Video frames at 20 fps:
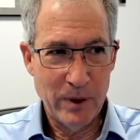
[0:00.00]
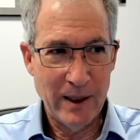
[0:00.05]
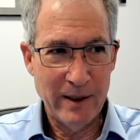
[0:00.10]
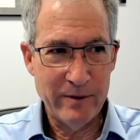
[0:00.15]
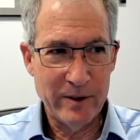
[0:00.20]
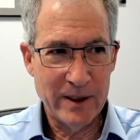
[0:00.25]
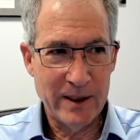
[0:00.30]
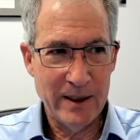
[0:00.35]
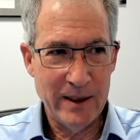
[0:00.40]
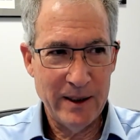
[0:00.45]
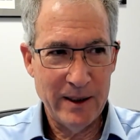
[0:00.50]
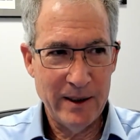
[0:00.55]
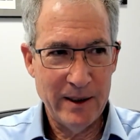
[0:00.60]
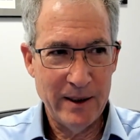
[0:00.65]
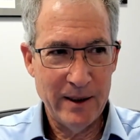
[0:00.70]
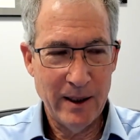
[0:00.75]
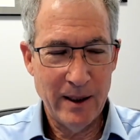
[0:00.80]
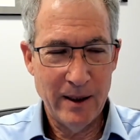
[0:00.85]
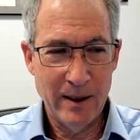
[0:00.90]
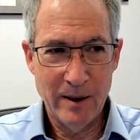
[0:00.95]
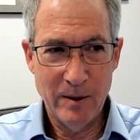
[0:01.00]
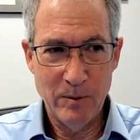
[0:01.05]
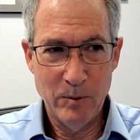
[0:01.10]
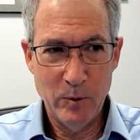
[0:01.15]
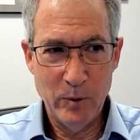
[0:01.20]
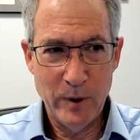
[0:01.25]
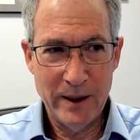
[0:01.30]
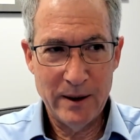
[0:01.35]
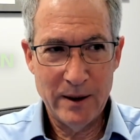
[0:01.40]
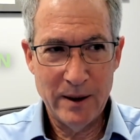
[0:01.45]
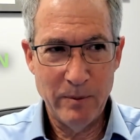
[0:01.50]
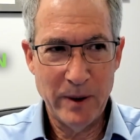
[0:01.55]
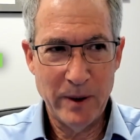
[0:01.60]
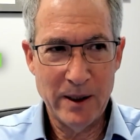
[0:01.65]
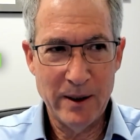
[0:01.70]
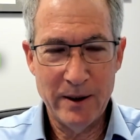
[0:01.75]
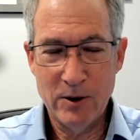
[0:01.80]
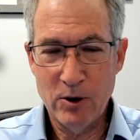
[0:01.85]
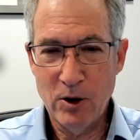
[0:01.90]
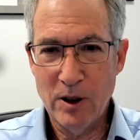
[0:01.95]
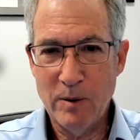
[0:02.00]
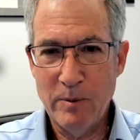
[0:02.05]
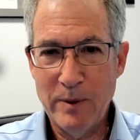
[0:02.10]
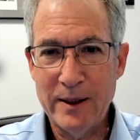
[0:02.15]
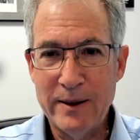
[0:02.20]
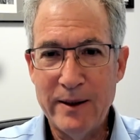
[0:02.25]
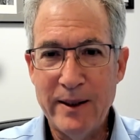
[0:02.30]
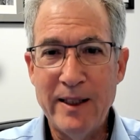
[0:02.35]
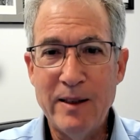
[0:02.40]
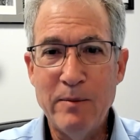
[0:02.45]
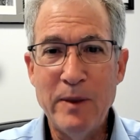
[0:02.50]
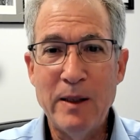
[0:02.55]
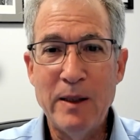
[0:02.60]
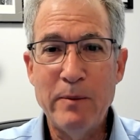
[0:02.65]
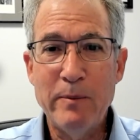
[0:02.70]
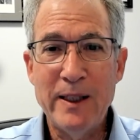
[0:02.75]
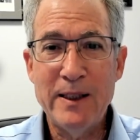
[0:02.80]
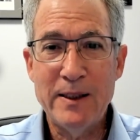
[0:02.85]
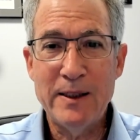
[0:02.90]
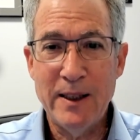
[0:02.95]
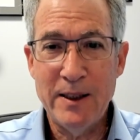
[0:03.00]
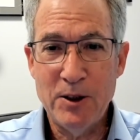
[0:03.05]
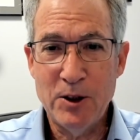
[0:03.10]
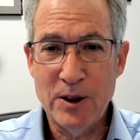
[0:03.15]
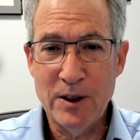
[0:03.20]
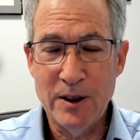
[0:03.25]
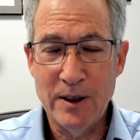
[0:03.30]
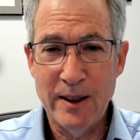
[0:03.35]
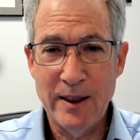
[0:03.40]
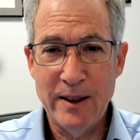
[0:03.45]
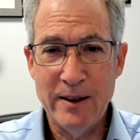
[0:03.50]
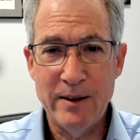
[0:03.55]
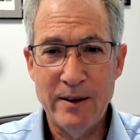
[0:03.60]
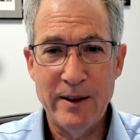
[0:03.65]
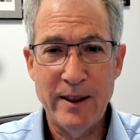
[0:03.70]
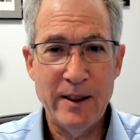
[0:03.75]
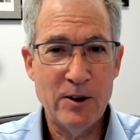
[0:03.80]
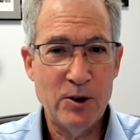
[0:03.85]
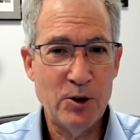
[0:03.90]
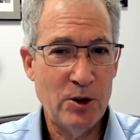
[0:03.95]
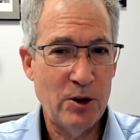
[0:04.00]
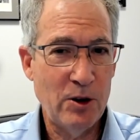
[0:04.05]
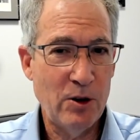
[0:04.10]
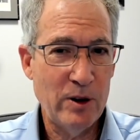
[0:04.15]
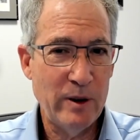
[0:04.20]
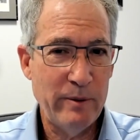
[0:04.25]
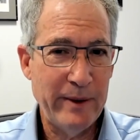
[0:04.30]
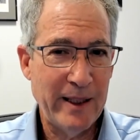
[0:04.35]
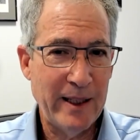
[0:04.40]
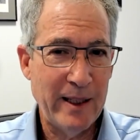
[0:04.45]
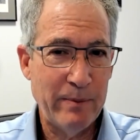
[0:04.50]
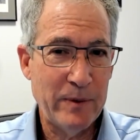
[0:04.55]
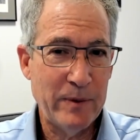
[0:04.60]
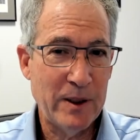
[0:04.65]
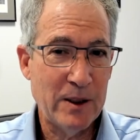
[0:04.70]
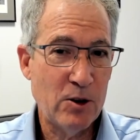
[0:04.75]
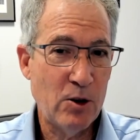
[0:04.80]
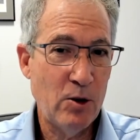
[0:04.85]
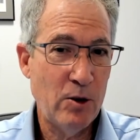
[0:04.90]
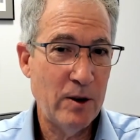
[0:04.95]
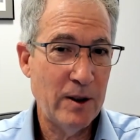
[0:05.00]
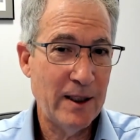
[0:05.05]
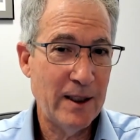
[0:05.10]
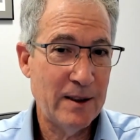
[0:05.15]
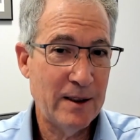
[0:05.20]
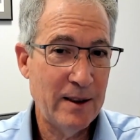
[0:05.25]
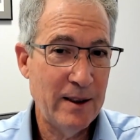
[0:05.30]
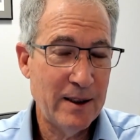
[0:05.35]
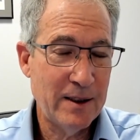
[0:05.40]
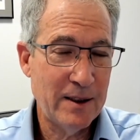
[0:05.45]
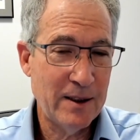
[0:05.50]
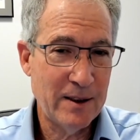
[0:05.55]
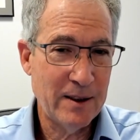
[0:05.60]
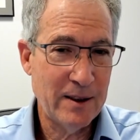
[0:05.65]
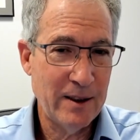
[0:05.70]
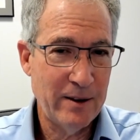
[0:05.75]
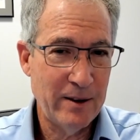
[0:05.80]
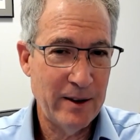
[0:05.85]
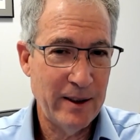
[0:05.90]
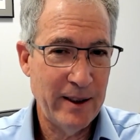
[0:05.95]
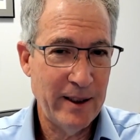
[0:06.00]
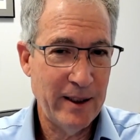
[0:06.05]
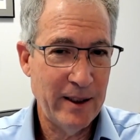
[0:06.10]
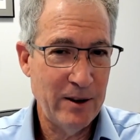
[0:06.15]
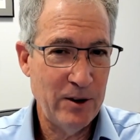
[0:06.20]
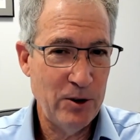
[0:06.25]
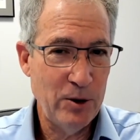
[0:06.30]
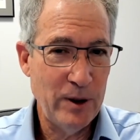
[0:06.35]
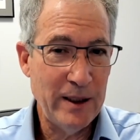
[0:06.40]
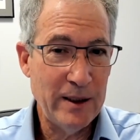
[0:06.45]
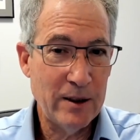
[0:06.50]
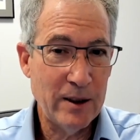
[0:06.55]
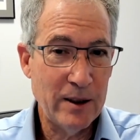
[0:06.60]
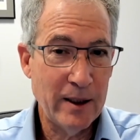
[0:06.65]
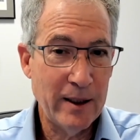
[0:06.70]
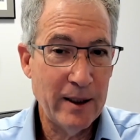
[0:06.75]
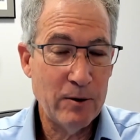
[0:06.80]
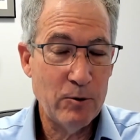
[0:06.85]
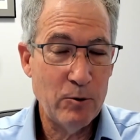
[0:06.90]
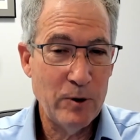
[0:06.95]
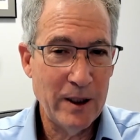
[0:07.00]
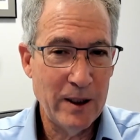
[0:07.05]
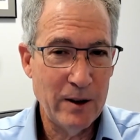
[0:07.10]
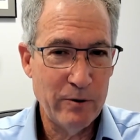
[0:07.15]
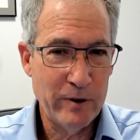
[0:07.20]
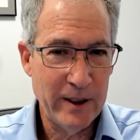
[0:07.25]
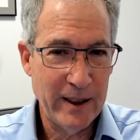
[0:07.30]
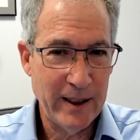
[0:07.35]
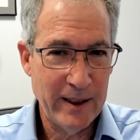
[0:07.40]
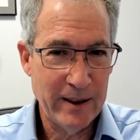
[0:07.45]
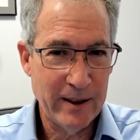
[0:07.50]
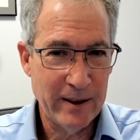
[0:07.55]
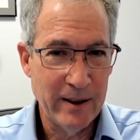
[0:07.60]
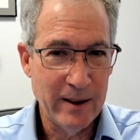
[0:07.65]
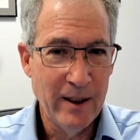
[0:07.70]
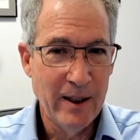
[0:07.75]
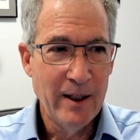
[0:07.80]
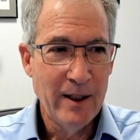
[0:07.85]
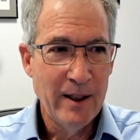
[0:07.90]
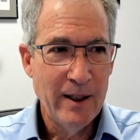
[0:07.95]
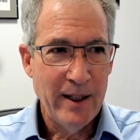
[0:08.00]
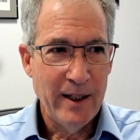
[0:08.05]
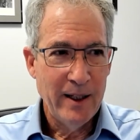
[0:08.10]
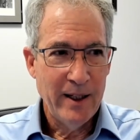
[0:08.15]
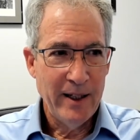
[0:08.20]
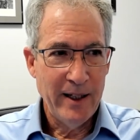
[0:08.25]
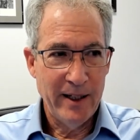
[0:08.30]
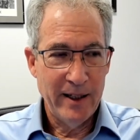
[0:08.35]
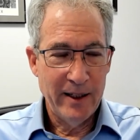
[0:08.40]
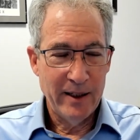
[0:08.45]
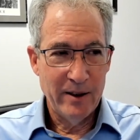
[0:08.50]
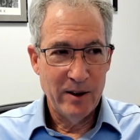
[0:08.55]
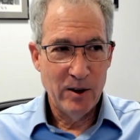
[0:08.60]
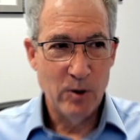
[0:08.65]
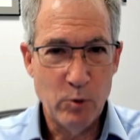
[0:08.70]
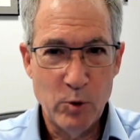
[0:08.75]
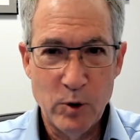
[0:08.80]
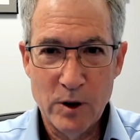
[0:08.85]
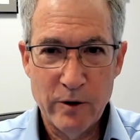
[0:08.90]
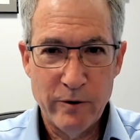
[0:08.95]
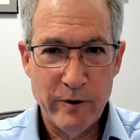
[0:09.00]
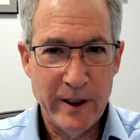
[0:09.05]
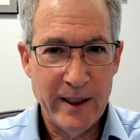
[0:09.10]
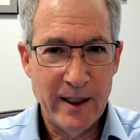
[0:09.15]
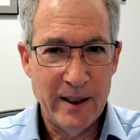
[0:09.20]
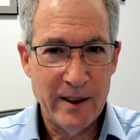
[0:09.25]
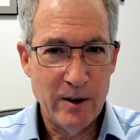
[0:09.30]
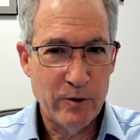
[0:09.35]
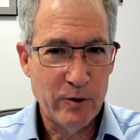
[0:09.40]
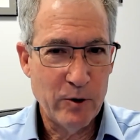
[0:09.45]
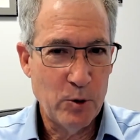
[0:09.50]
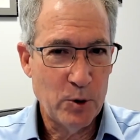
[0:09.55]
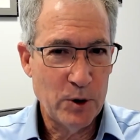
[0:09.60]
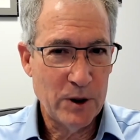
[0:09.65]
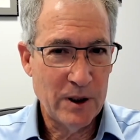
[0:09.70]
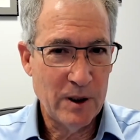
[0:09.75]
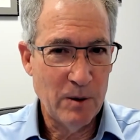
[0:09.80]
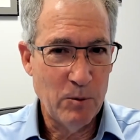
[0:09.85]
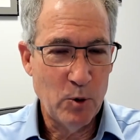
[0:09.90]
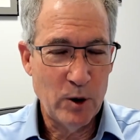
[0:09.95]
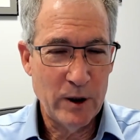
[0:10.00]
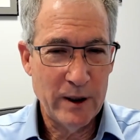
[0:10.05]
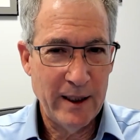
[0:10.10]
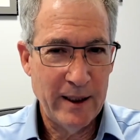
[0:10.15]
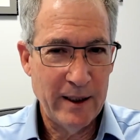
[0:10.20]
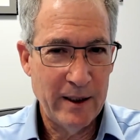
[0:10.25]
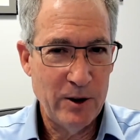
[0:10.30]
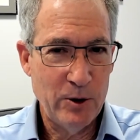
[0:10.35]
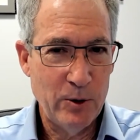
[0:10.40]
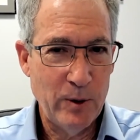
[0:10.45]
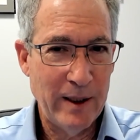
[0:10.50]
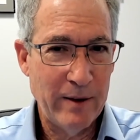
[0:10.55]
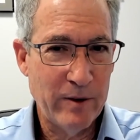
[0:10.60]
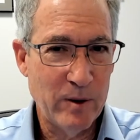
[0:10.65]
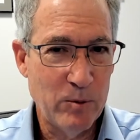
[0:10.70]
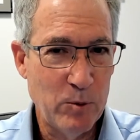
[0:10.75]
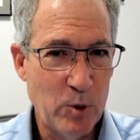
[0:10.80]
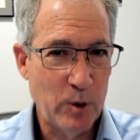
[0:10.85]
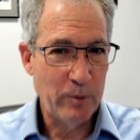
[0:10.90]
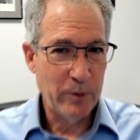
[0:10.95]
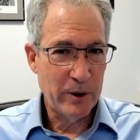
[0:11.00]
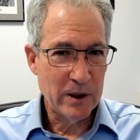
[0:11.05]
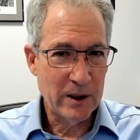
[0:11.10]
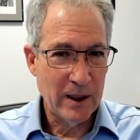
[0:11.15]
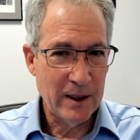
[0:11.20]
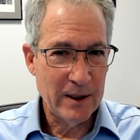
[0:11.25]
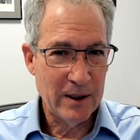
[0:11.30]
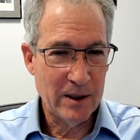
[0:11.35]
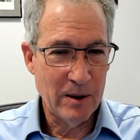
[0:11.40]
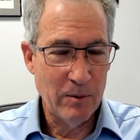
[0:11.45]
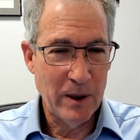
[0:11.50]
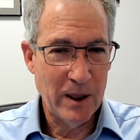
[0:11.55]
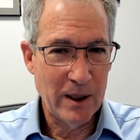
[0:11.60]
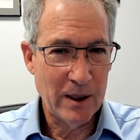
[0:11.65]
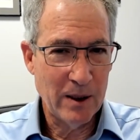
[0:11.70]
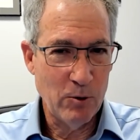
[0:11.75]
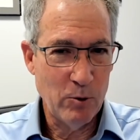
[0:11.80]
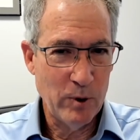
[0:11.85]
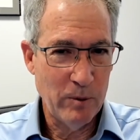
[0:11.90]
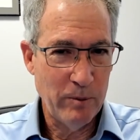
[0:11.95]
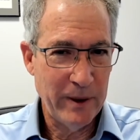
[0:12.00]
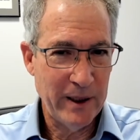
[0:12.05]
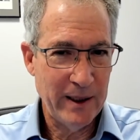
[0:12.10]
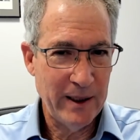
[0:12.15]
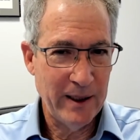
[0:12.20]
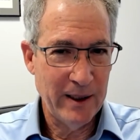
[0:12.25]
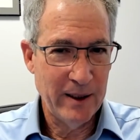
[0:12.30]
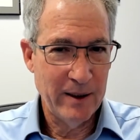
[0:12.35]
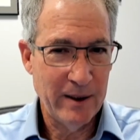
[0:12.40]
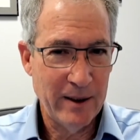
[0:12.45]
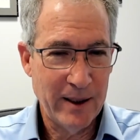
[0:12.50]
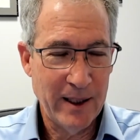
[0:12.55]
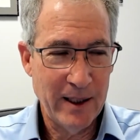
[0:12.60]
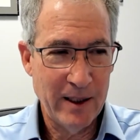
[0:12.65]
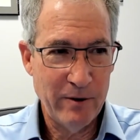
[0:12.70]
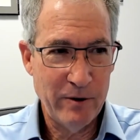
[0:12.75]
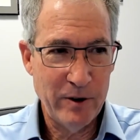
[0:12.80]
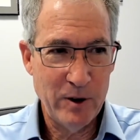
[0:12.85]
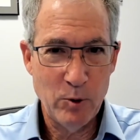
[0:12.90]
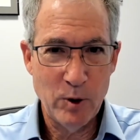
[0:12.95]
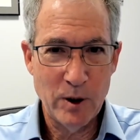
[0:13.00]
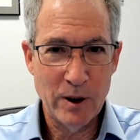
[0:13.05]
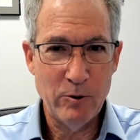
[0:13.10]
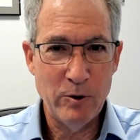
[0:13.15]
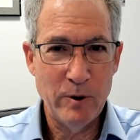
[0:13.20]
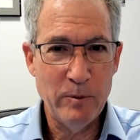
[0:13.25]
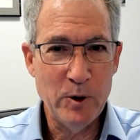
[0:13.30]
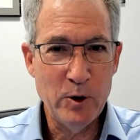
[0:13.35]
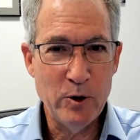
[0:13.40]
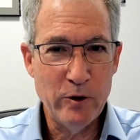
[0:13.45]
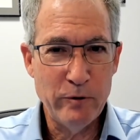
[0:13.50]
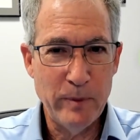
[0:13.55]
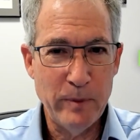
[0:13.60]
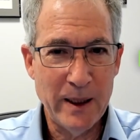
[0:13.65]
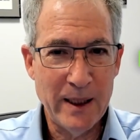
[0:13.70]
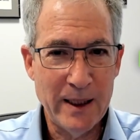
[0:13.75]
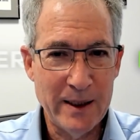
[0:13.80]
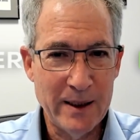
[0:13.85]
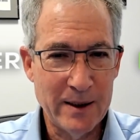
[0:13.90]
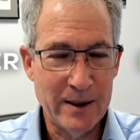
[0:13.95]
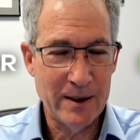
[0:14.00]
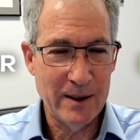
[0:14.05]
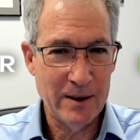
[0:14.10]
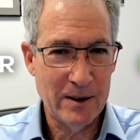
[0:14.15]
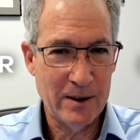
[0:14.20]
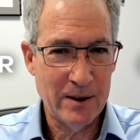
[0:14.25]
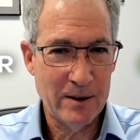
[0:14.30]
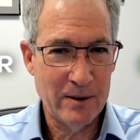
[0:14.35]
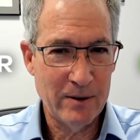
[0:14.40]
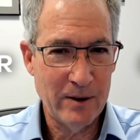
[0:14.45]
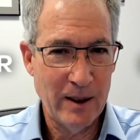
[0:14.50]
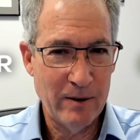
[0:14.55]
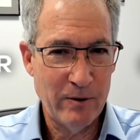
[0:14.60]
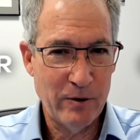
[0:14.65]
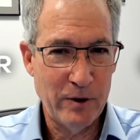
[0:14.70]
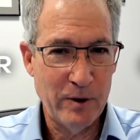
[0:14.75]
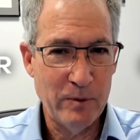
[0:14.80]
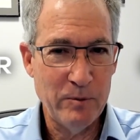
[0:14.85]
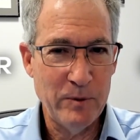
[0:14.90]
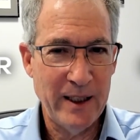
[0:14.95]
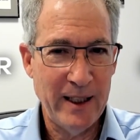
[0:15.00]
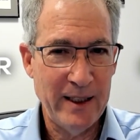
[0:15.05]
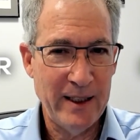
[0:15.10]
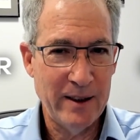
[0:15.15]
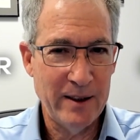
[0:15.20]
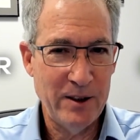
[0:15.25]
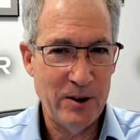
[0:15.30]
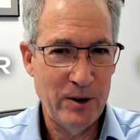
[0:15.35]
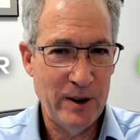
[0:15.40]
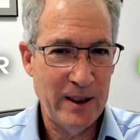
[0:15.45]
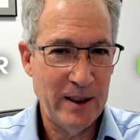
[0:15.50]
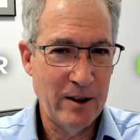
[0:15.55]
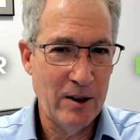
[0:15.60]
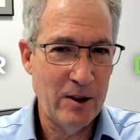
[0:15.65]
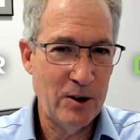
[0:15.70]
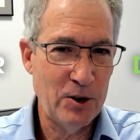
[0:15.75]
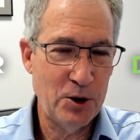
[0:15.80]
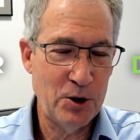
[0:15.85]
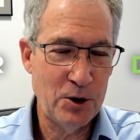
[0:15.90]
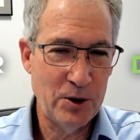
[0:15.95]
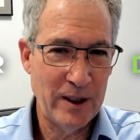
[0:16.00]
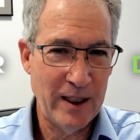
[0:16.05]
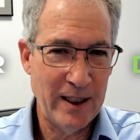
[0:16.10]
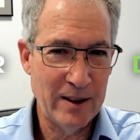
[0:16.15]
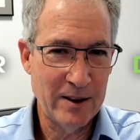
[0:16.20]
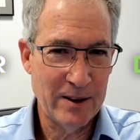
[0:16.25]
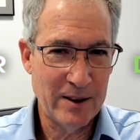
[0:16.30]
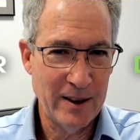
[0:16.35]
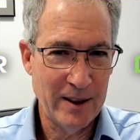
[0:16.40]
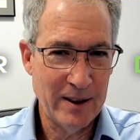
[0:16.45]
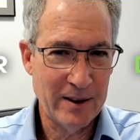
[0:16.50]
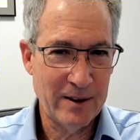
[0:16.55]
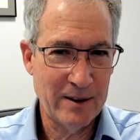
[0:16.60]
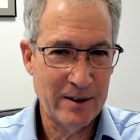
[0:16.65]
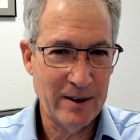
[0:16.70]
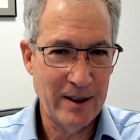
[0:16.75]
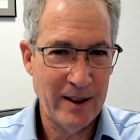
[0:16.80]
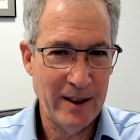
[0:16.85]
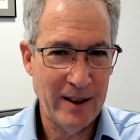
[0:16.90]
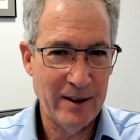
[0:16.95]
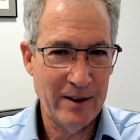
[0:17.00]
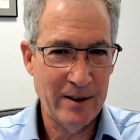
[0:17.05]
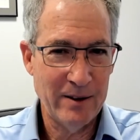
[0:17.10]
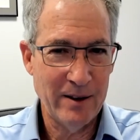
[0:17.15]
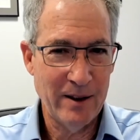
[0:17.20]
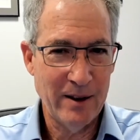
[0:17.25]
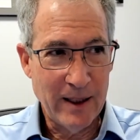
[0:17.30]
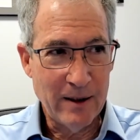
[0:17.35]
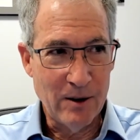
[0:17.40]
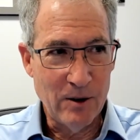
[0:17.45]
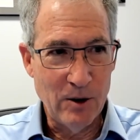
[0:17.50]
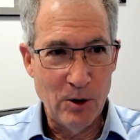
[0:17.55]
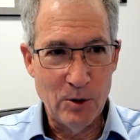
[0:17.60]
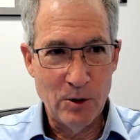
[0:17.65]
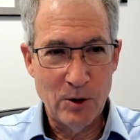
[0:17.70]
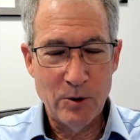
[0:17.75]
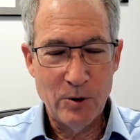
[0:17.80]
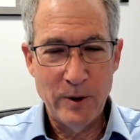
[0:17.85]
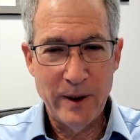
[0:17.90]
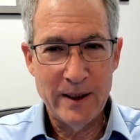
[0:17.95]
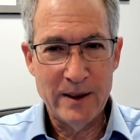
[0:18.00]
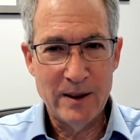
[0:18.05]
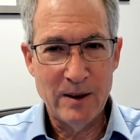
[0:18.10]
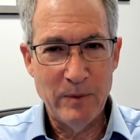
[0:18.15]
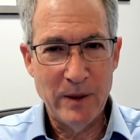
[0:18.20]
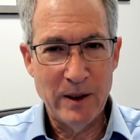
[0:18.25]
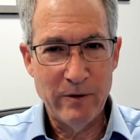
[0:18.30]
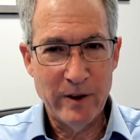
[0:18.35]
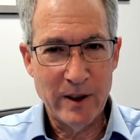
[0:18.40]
privacy, we typically talk about data minimization, and data should only be kept as long as necessary, and you need to get rid of data. And in the world of AI, of course, the more data you have, the more precise the model will be. And again, if you want to remove biases from data, you need larger data sets, and that alone creates a bit of a